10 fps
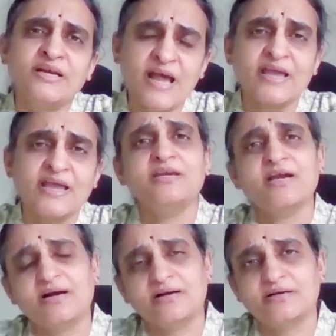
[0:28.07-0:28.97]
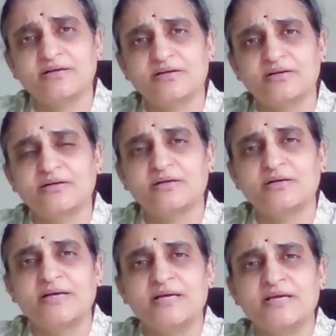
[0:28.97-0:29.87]
diarrhea
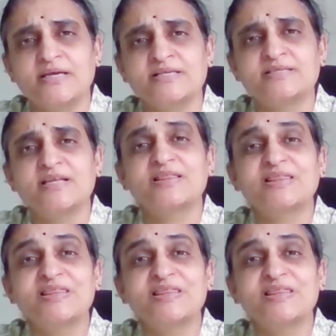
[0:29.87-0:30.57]
is the